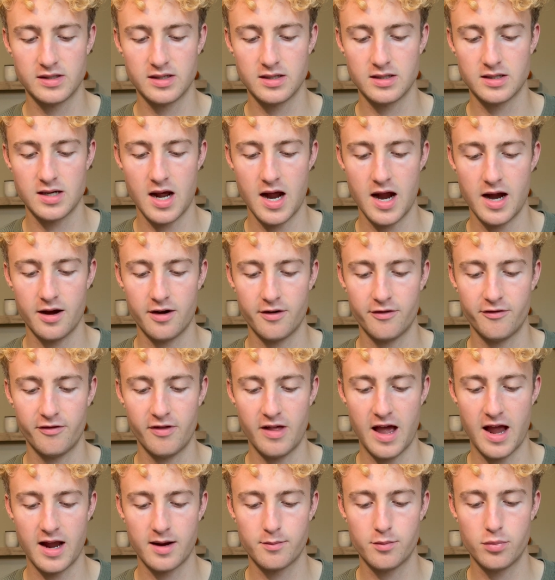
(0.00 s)
entire
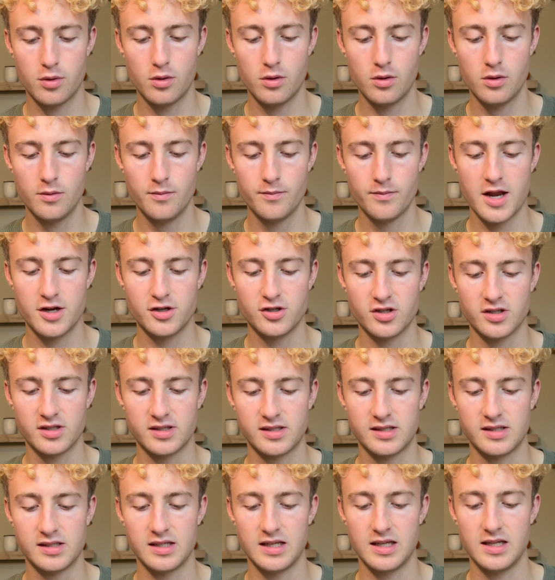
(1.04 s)
flagpole and
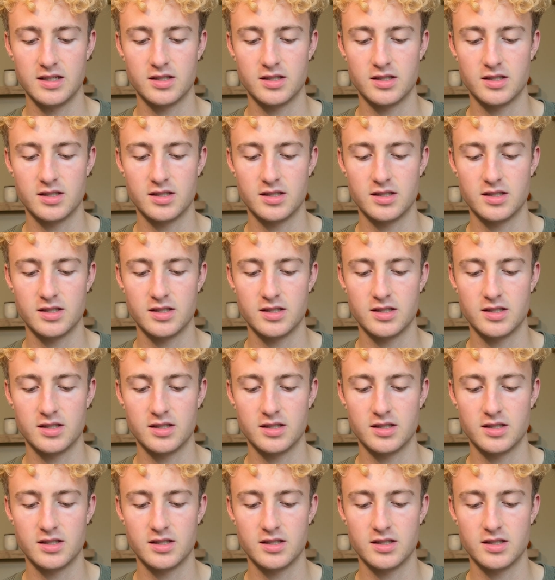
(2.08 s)
just see.